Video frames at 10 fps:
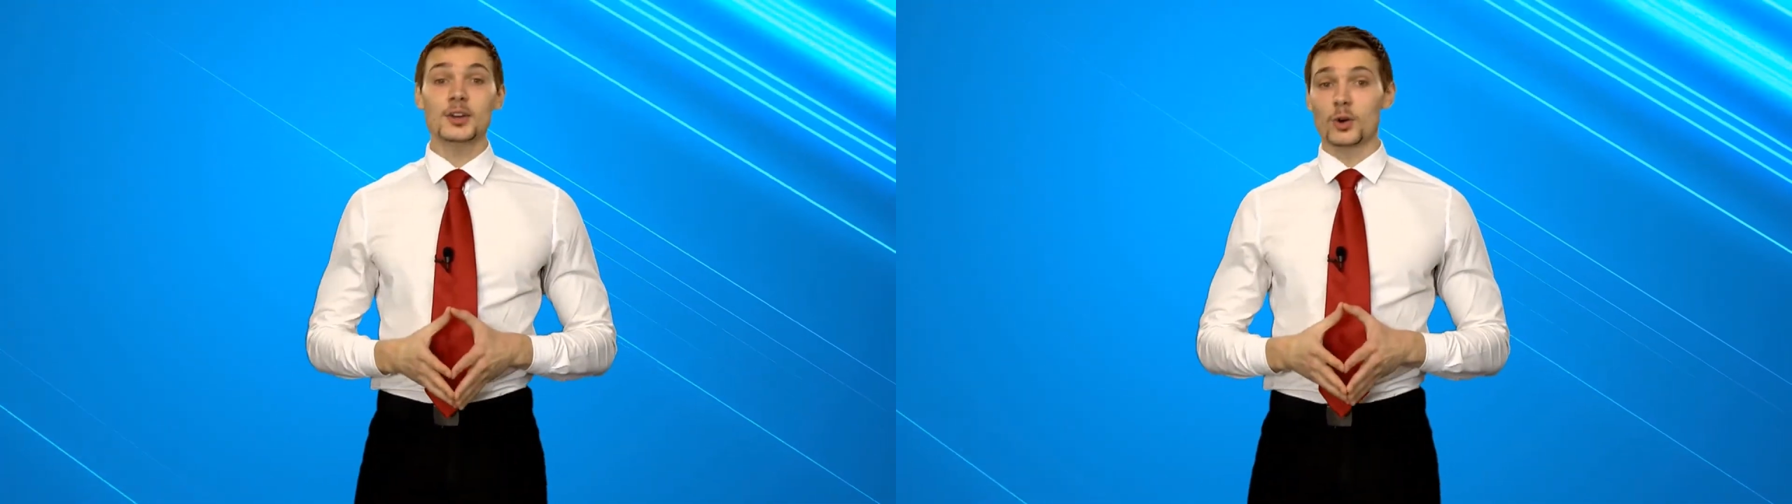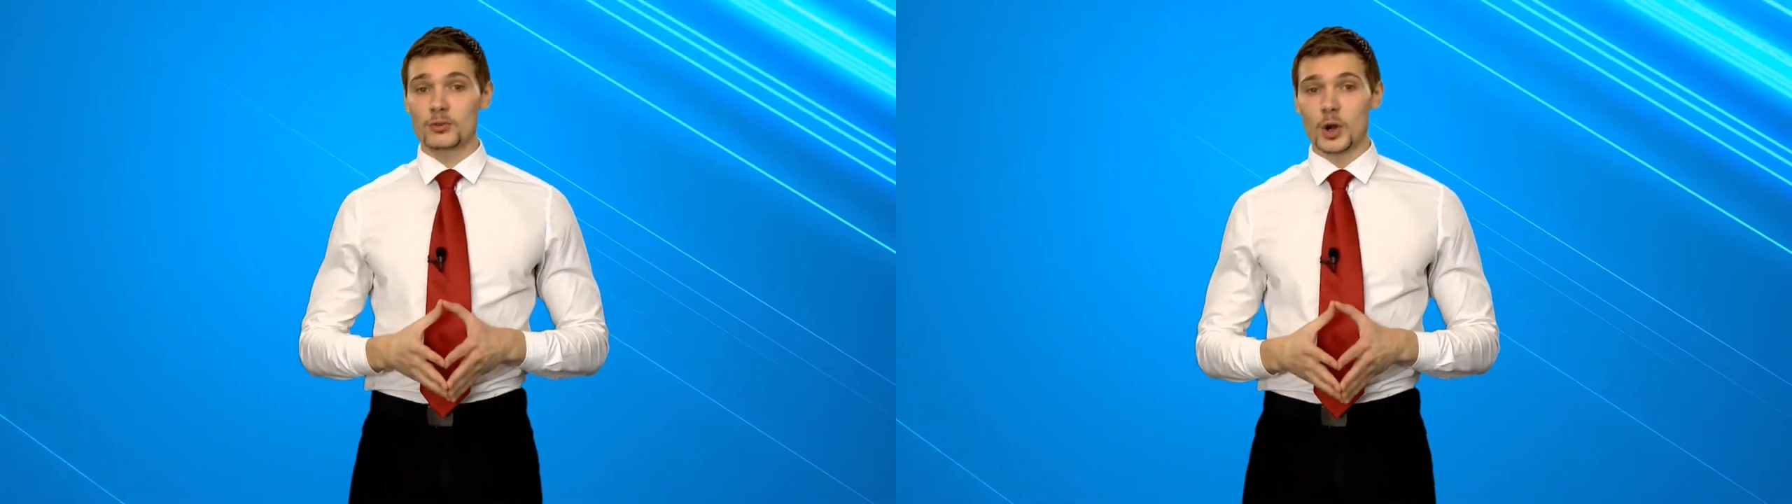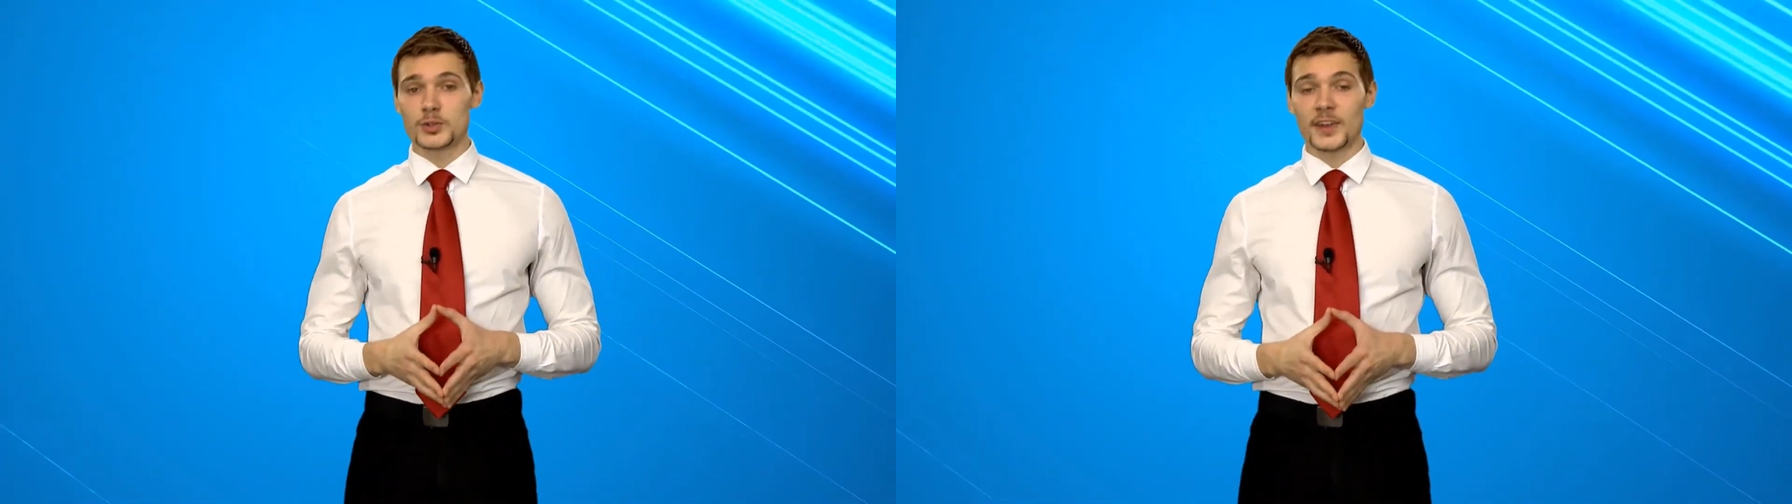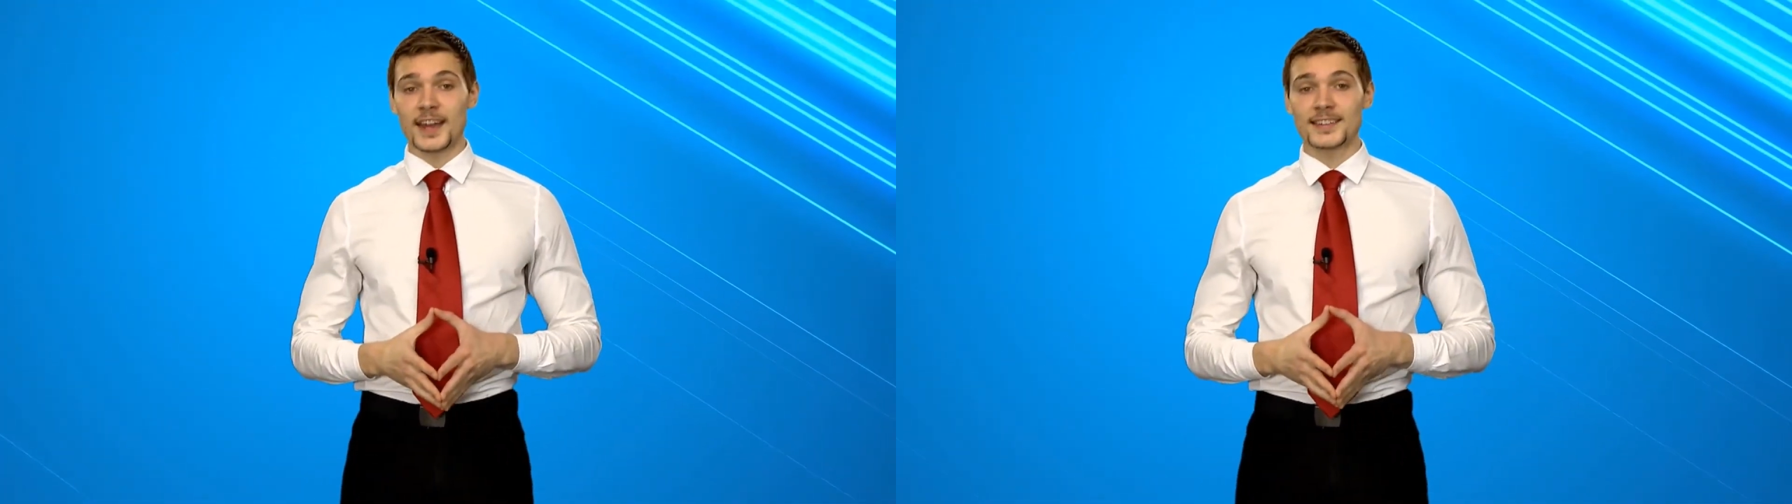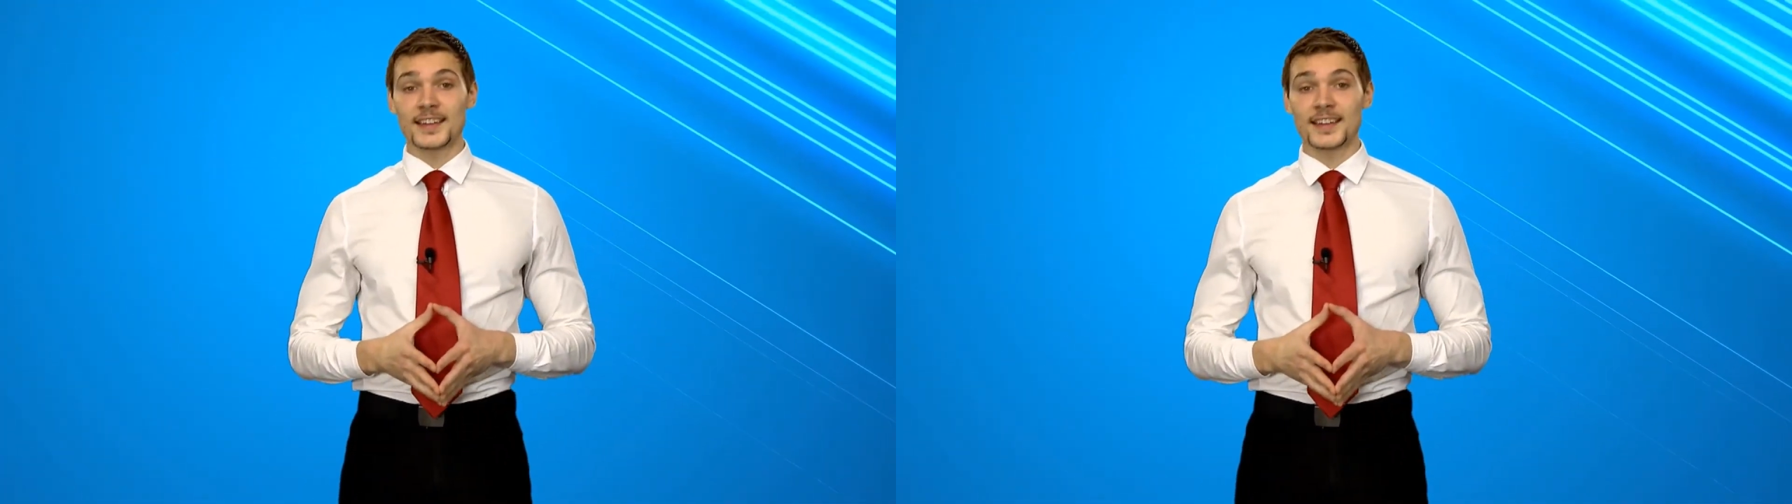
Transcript: or rotating